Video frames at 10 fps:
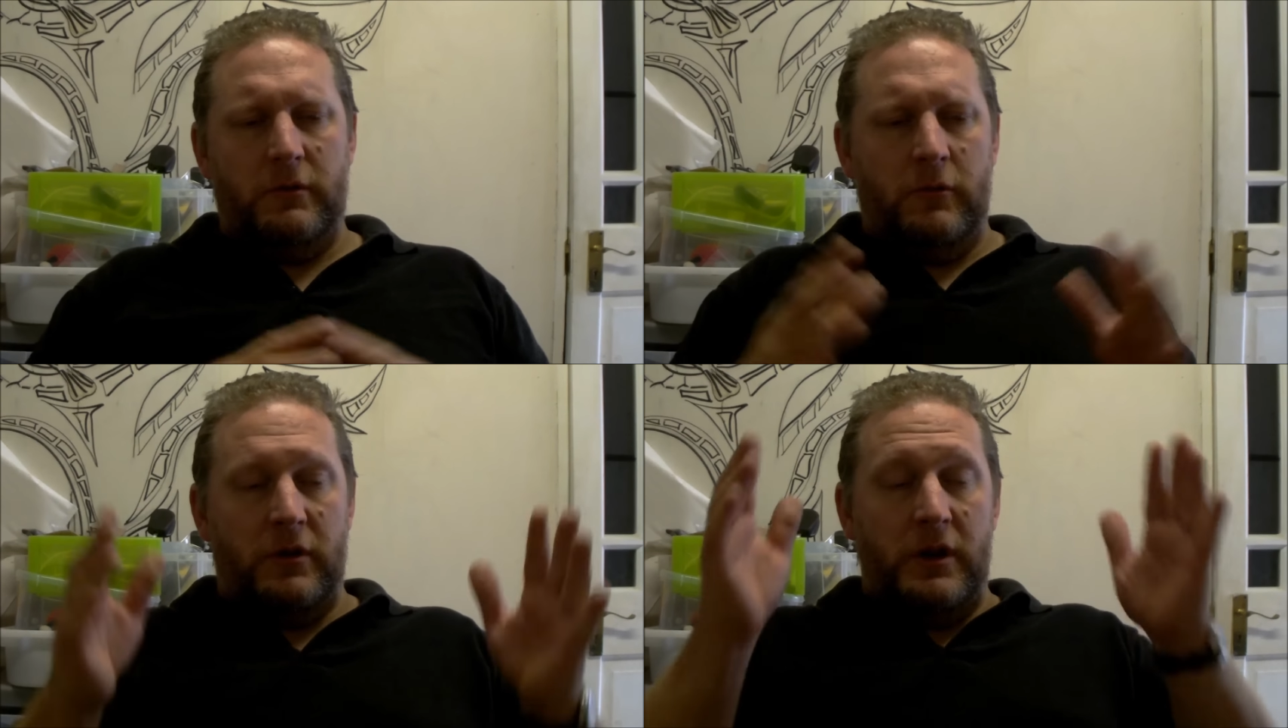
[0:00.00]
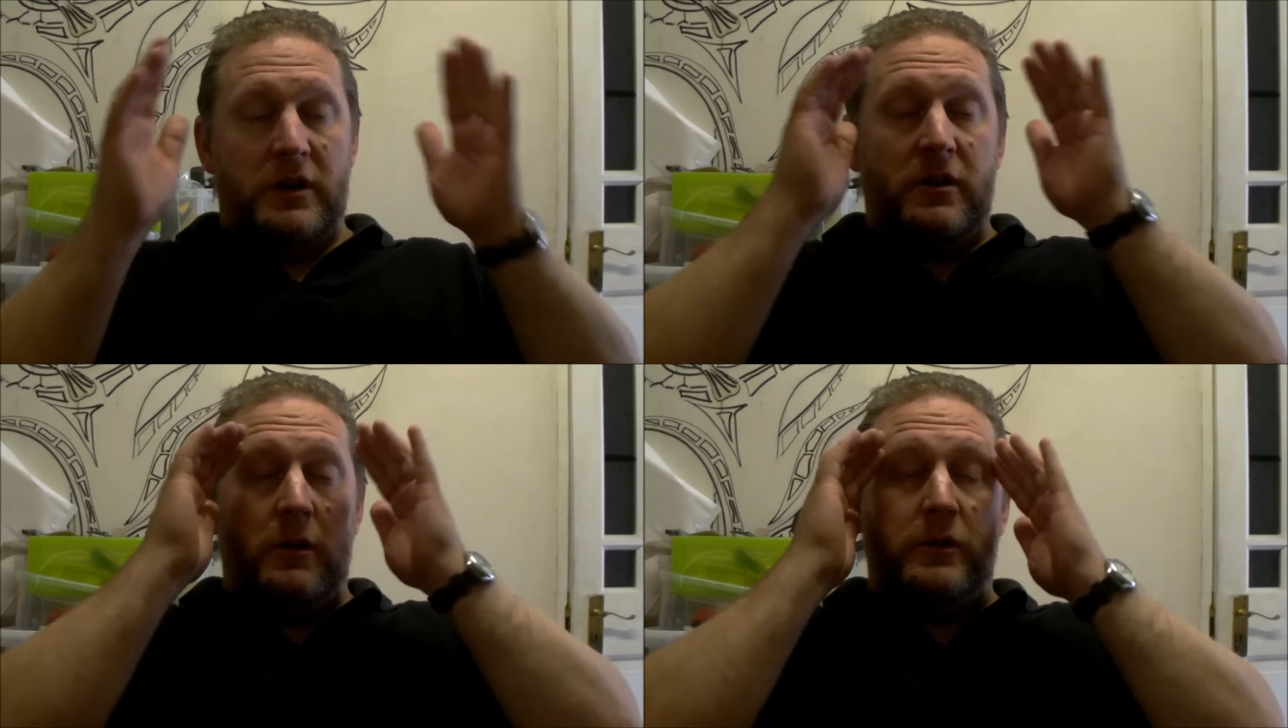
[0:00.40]
all you need
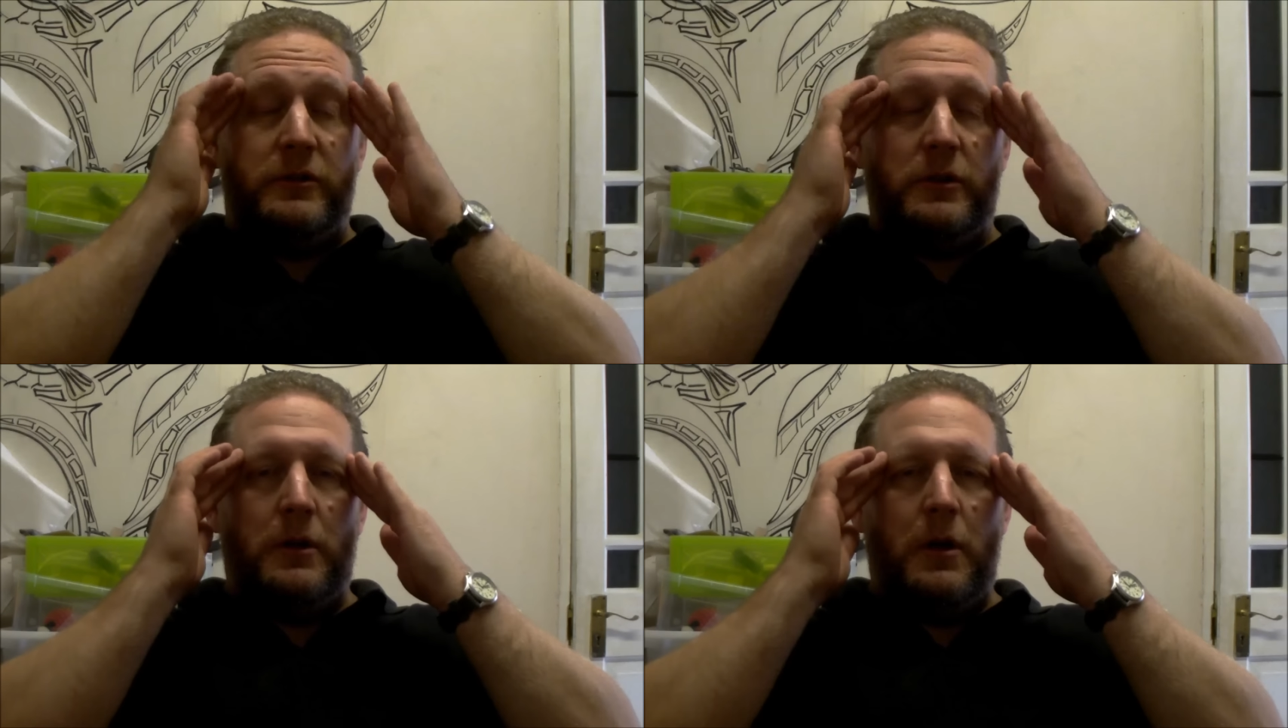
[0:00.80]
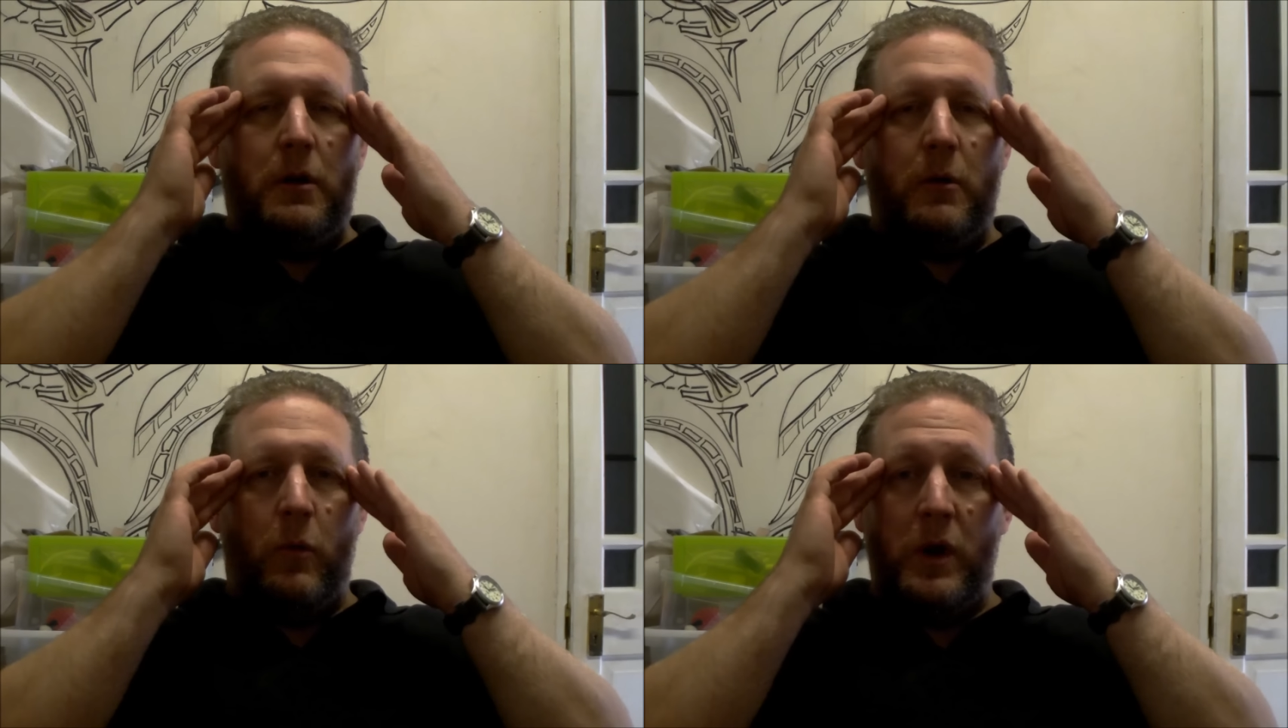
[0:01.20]
to know is that
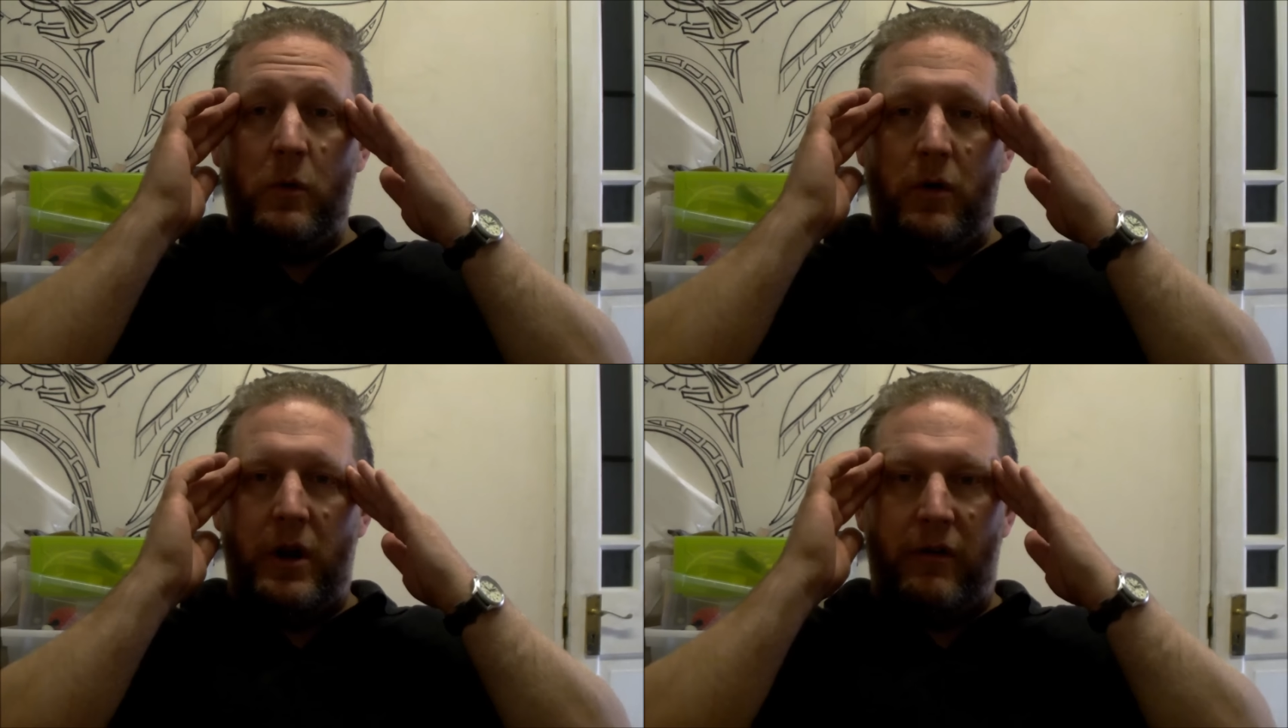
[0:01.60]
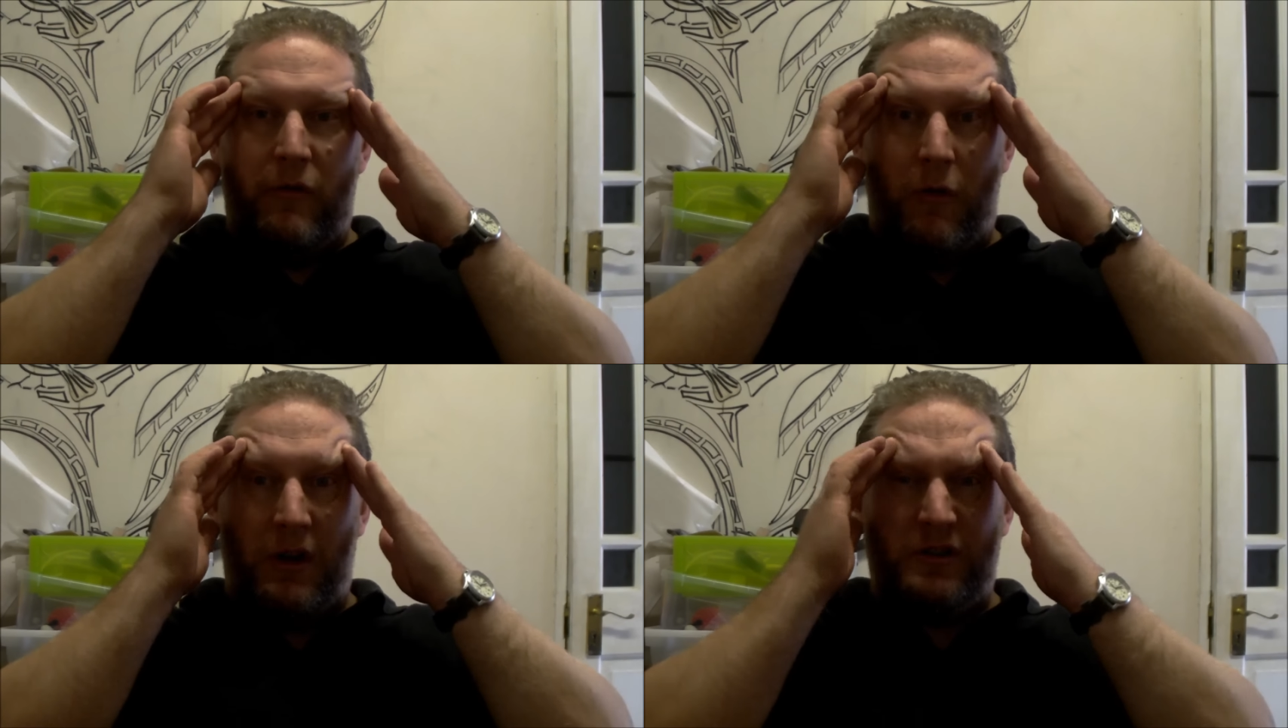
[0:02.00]
we weren't in the
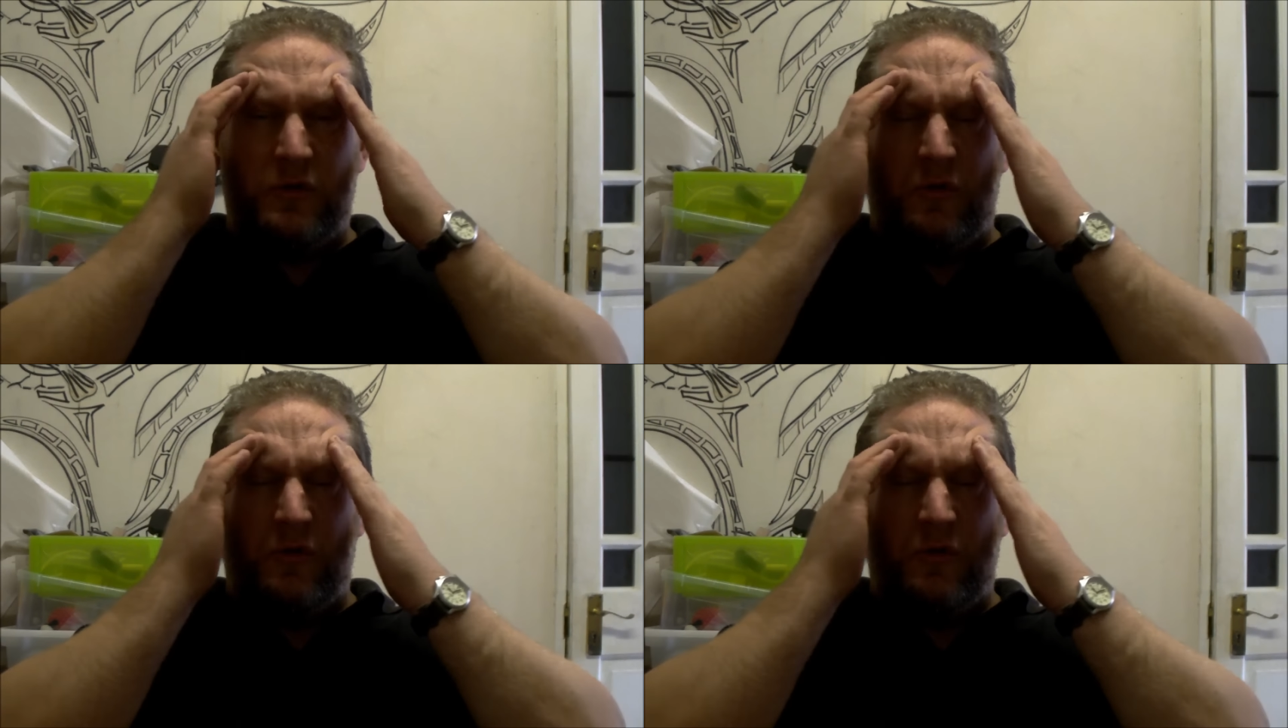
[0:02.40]
wrong at